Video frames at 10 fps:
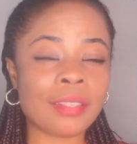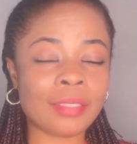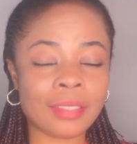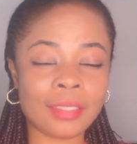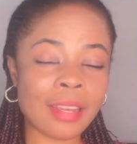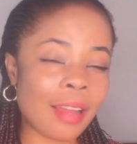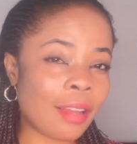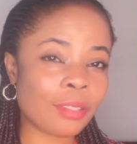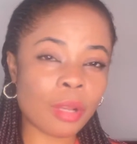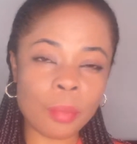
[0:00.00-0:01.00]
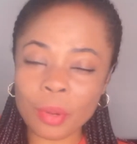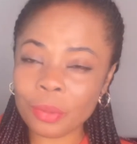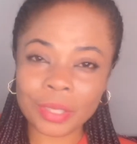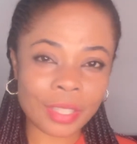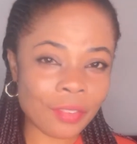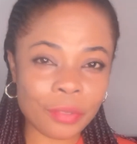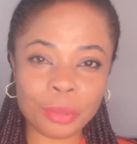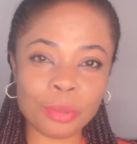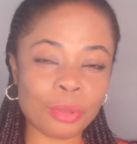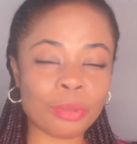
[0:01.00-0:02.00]
And yeah, so I'm always there for
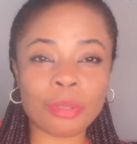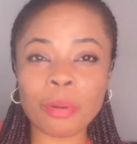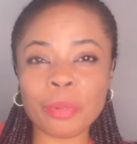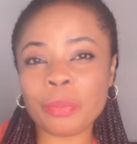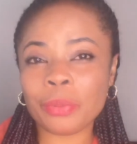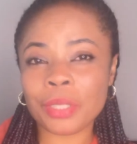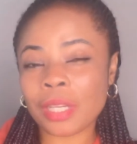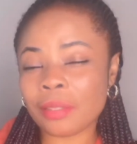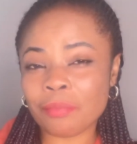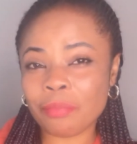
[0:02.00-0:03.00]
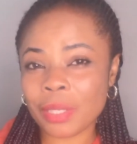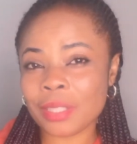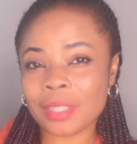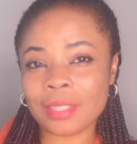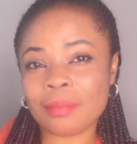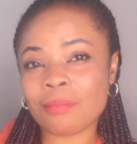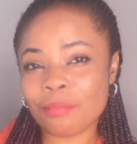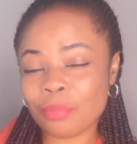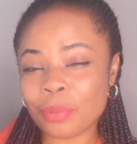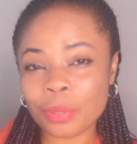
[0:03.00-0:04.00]
you to come up with that best
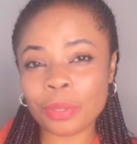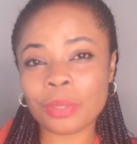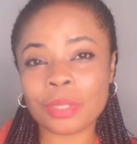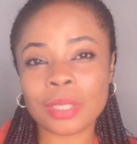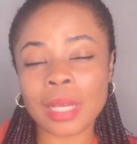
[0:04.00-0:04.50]
product